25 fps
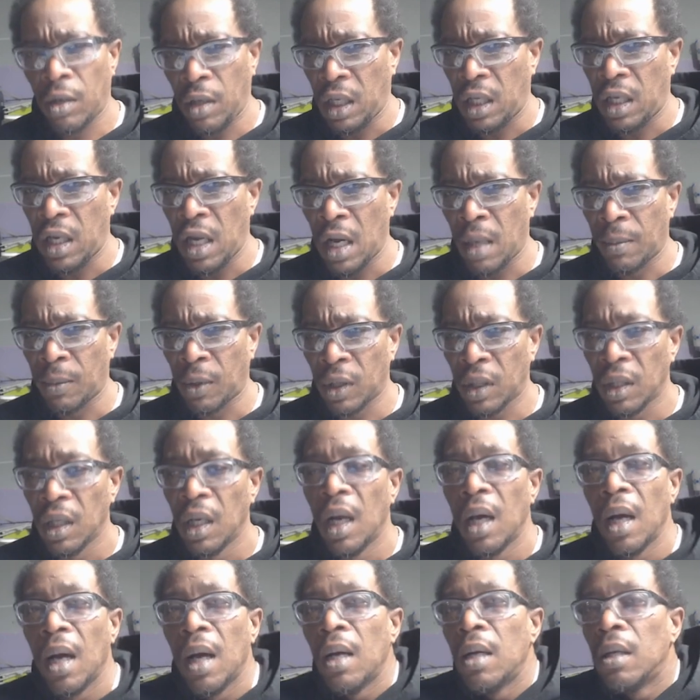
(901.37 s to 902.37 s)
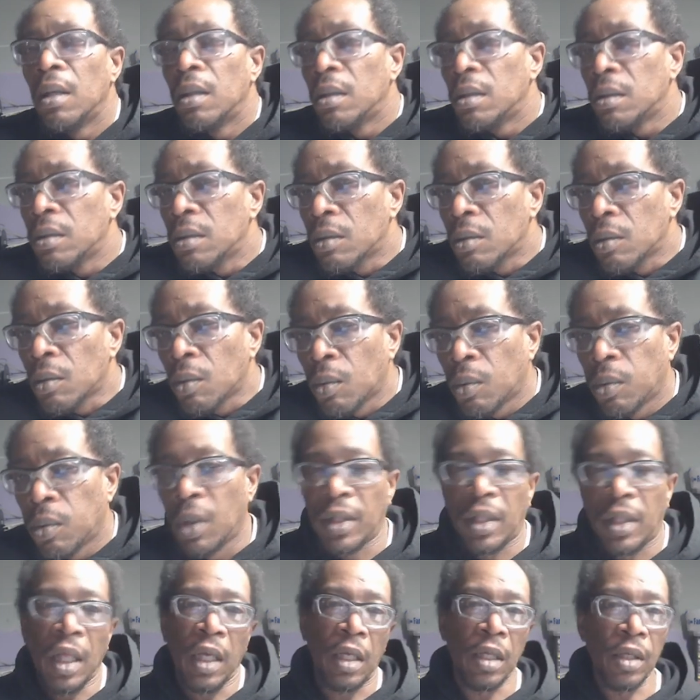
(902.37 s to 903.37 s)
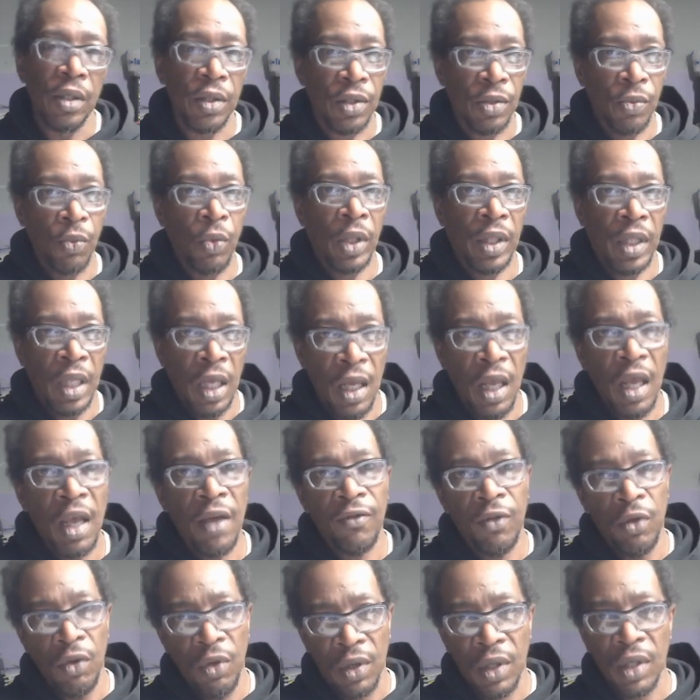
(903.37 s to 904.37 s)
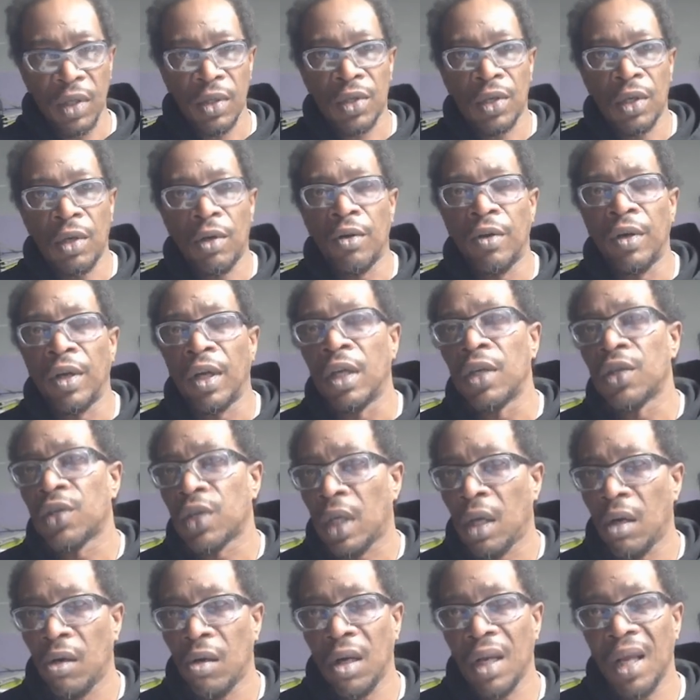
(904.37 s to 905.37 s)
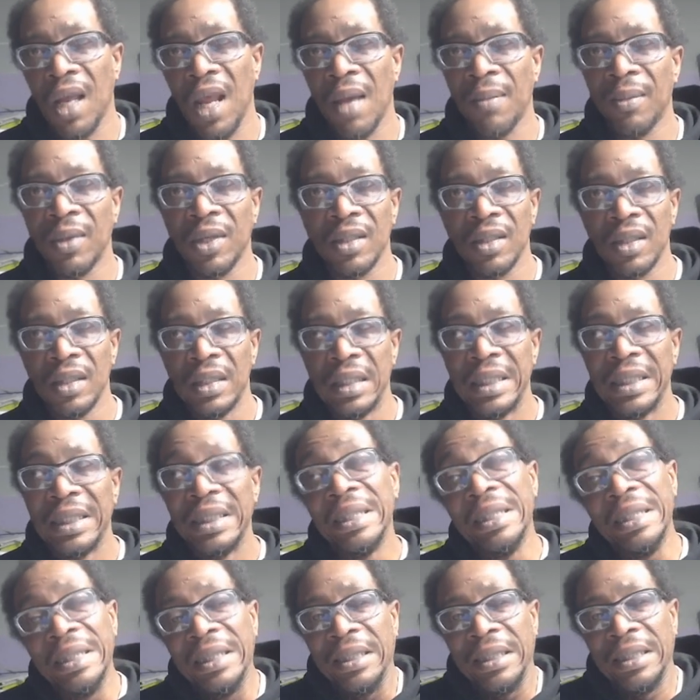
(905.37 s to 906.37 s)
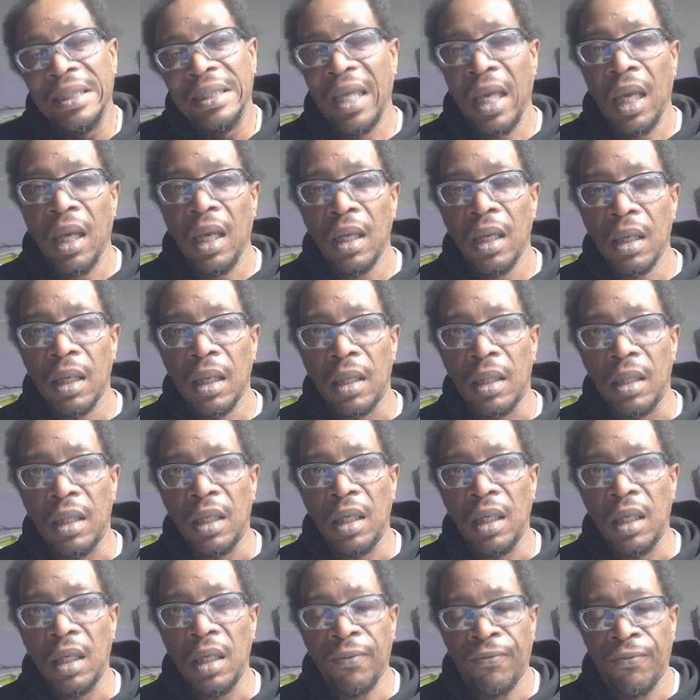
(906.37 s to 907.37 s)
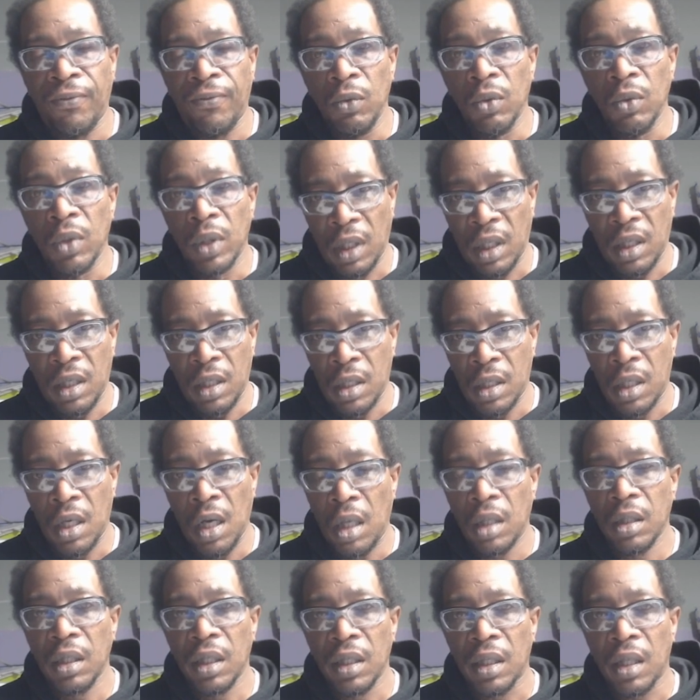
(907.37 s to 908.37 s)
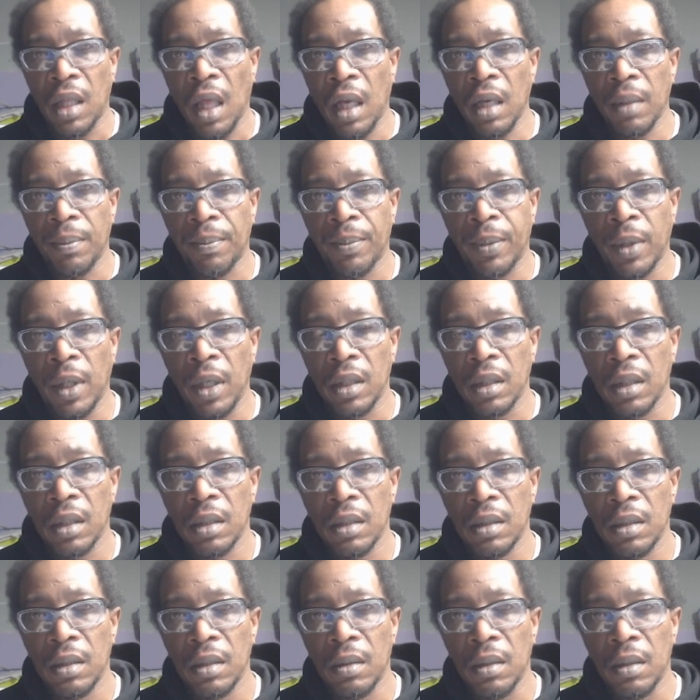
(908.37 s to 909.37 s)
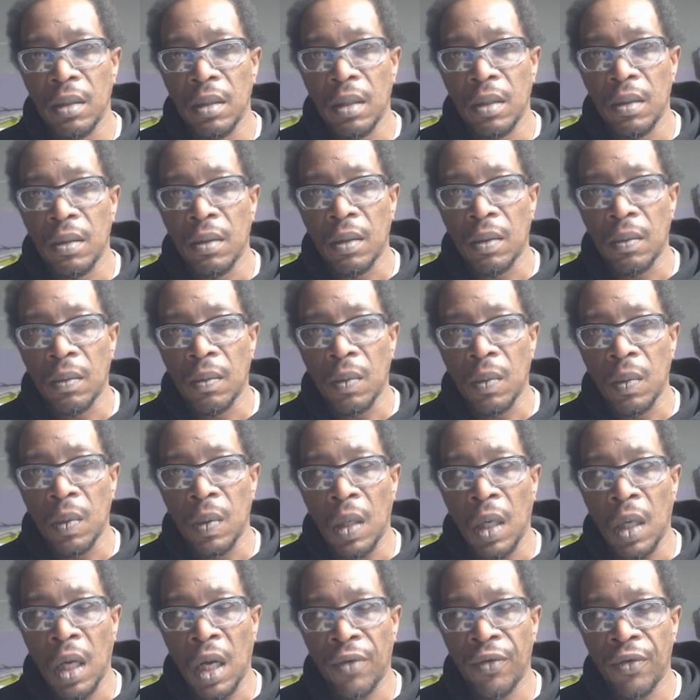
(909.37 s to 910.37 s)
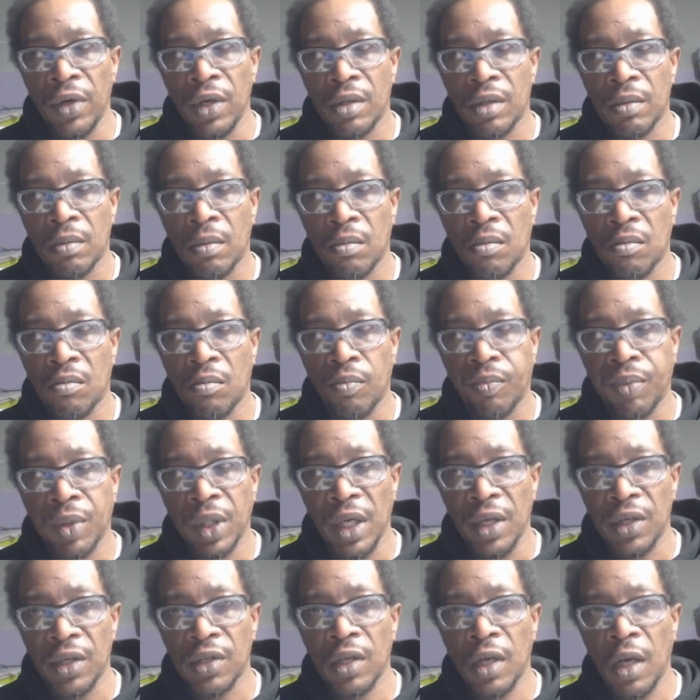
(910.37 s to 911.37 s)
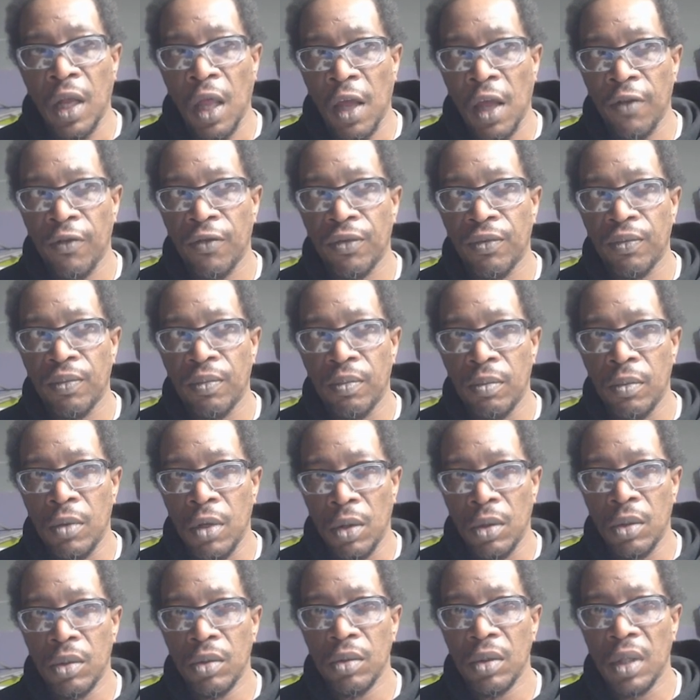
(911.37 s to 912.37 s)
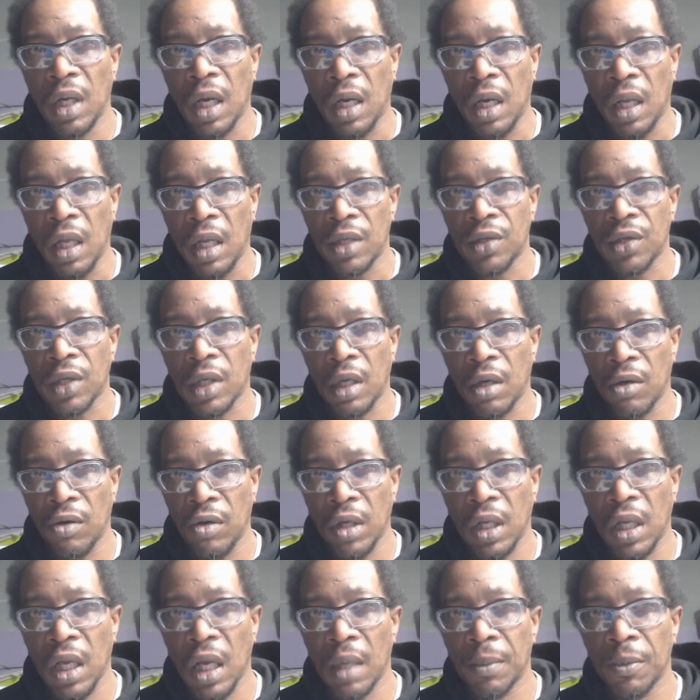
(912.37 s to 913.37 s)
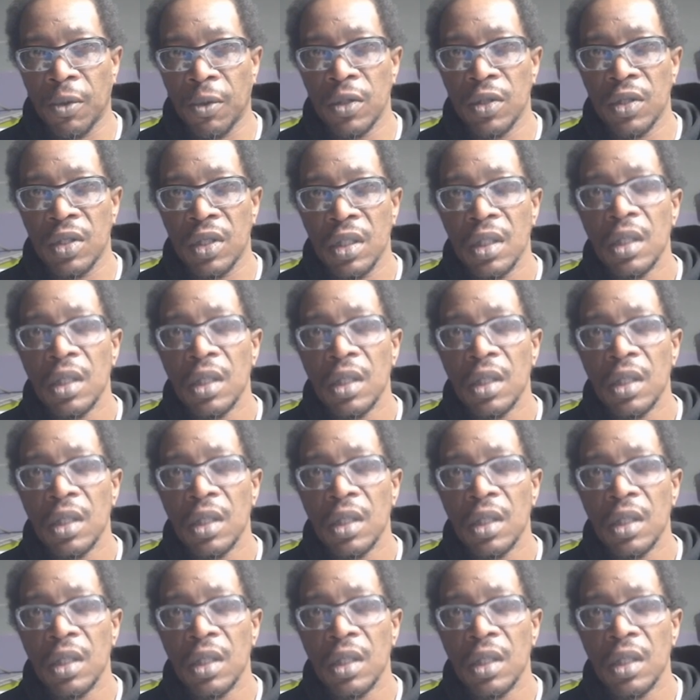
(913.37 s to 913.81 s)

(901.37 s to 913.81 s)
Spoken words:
camera. what they have you considering a security camera, if you want to call it that. But every place that I've known that had security cameras